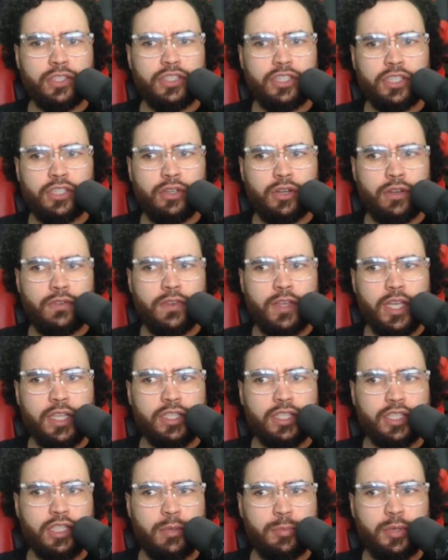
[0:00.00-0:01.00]
See your
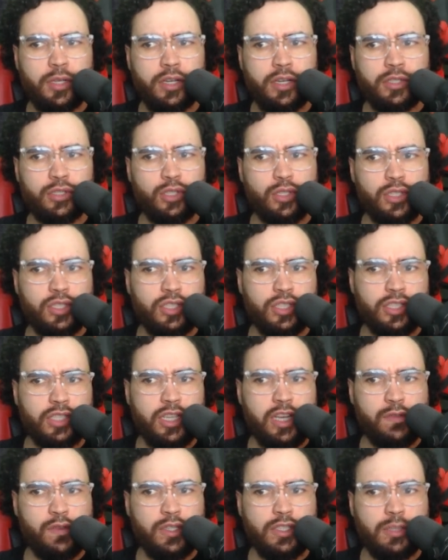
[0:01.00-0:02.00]
notifications up here. So just
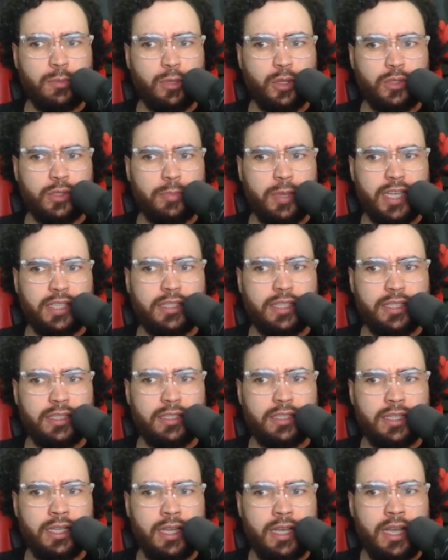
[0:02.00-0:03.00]
to cover some of those
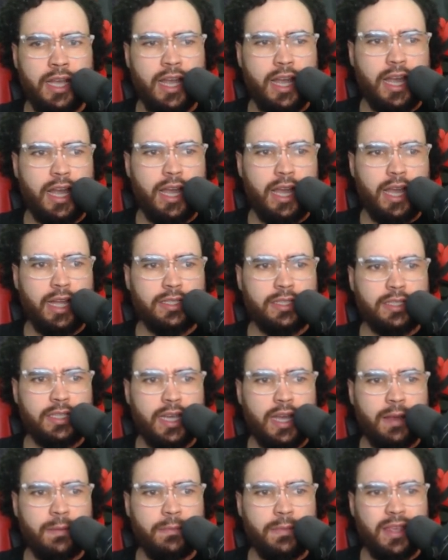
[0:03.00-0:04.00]
basics,
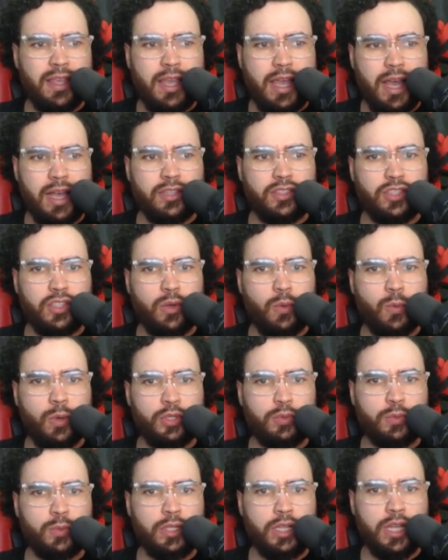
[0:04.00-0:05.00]
and yeah, so
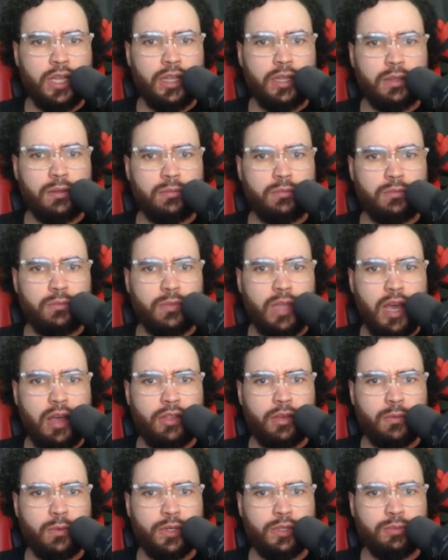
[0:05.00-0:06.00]
once we're done, now
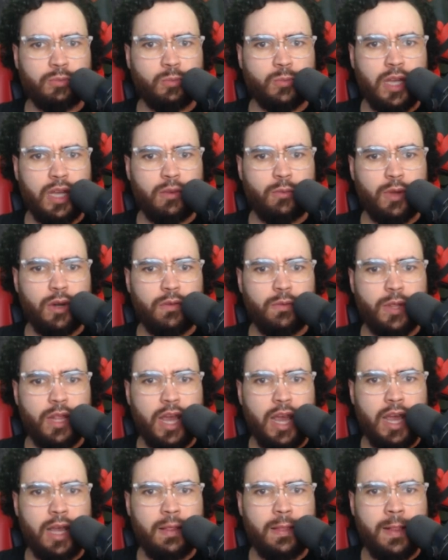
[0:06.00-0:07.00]
that we're kind of went over
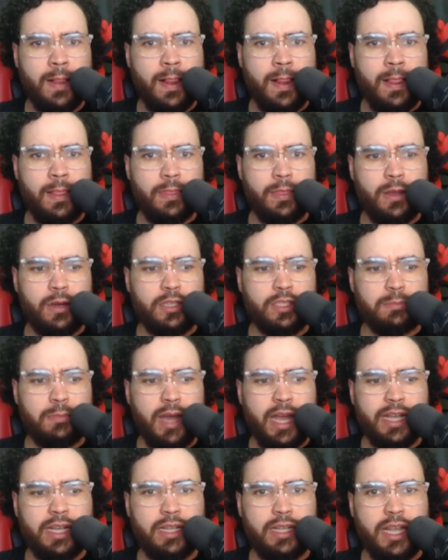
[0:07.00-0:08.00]
that, there's
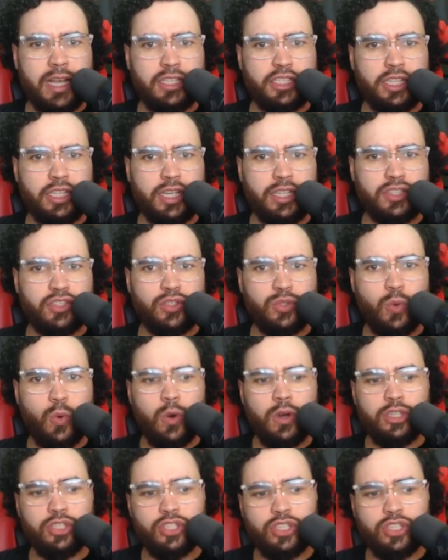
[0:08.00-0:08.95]
my collection and store.